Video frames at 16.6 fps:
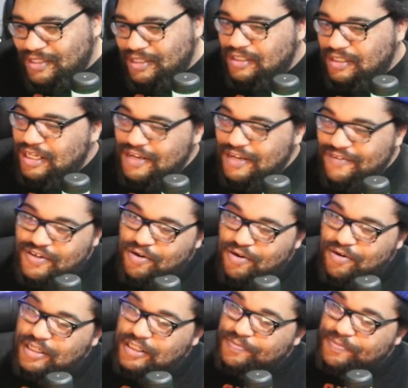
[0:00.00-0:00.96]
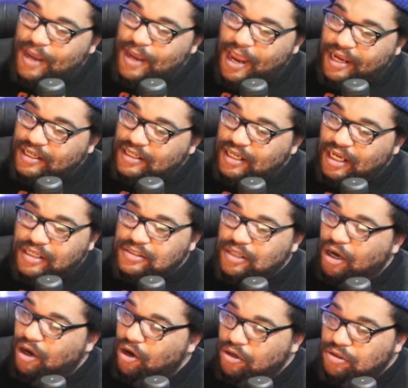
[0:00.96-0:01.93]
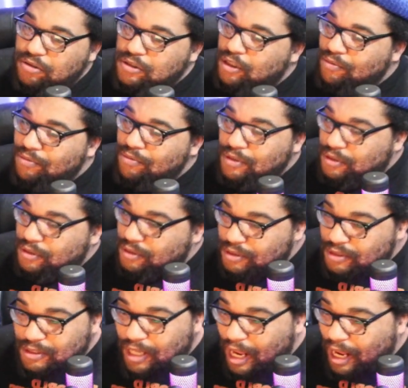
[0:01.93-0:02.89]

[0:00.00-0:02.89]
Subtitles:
Even though these pancakes are all so good,